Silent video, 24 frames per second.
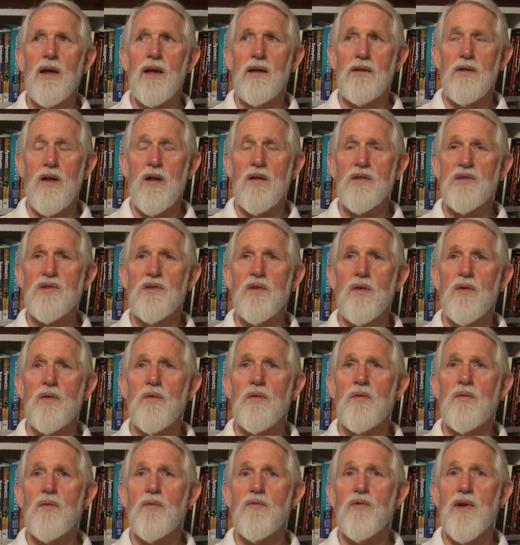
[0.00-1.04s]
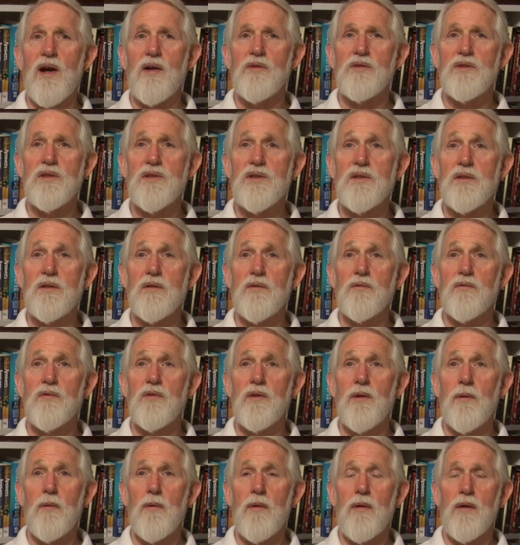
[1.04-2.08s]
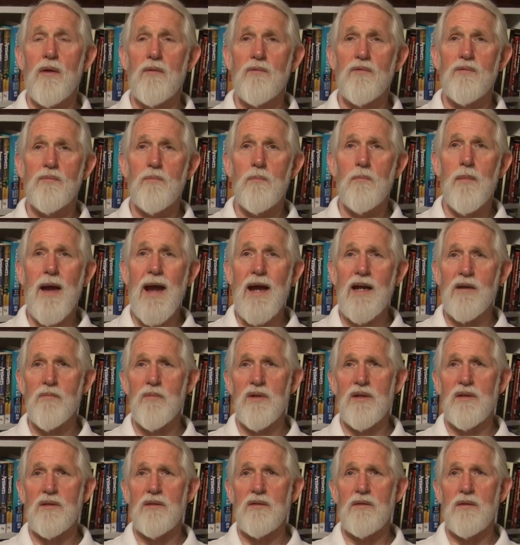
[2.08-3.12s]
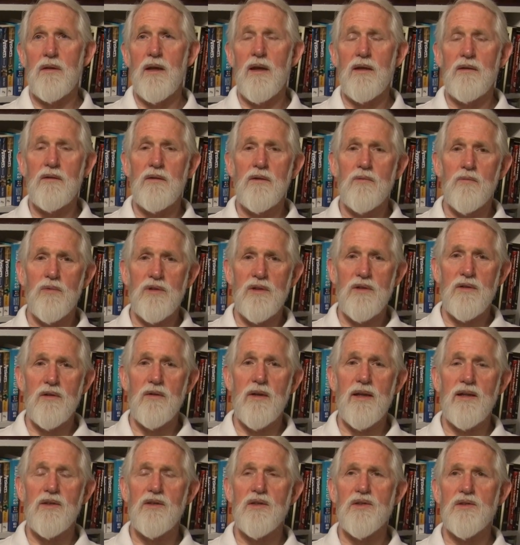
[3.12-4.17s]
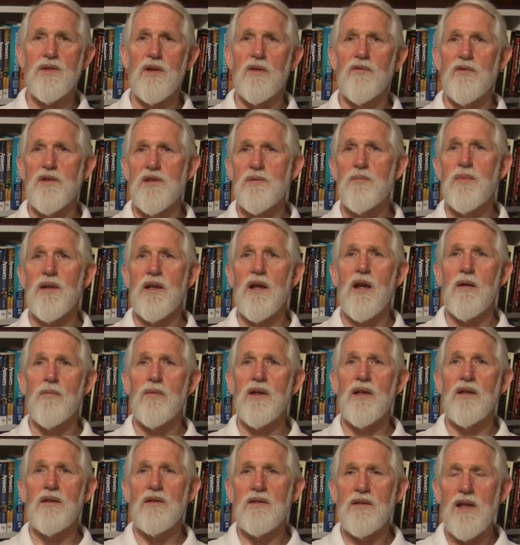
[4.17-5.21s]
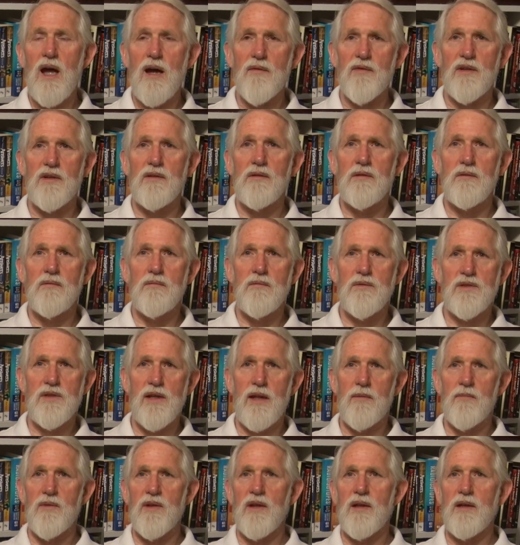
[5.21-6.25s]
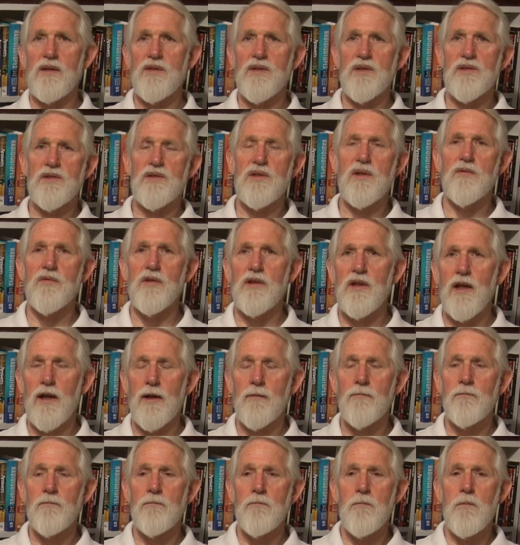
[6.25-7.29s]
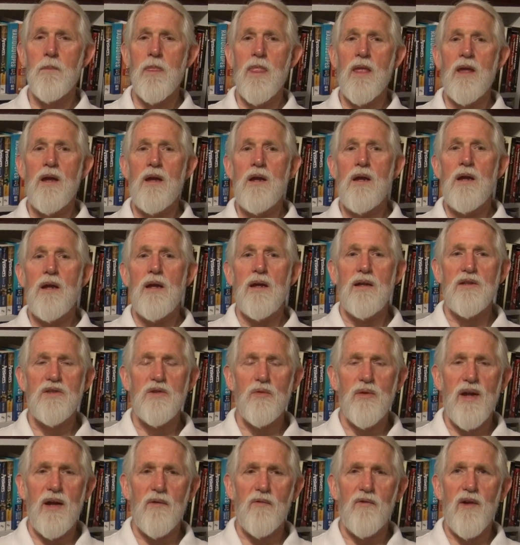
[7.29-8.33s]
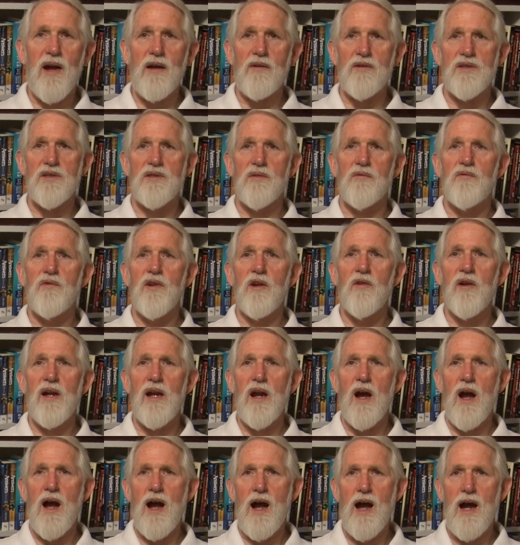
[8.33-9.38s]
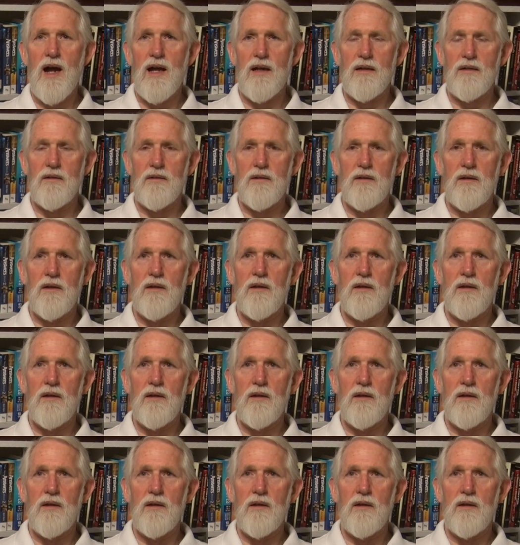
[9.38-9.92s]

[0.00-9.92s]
and also fountains of magma, and then when it hit the surface becoming lava. Same thing, just different name. And so we have fountains of very hot